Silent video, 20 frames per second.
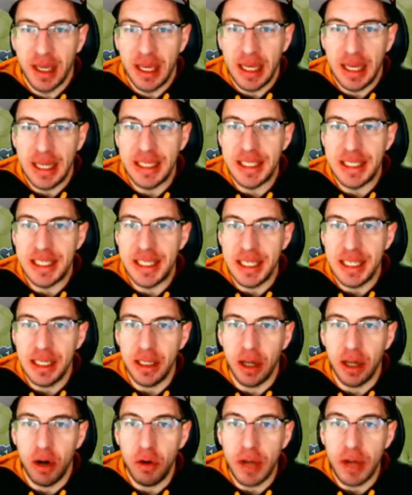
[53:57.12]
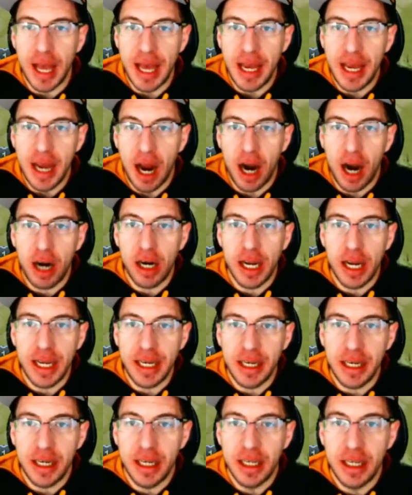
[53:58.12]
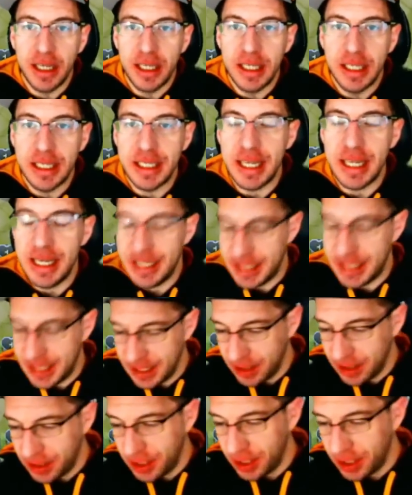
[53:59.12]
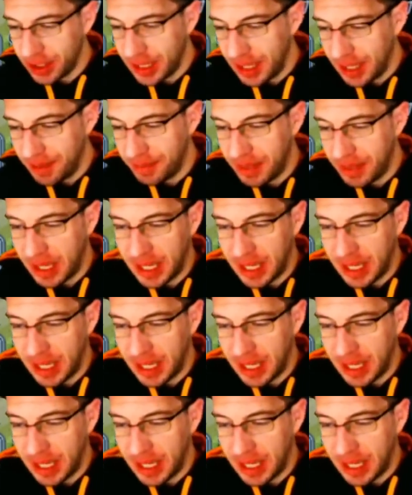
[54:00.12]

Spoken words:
And still, okay, alright. It still took them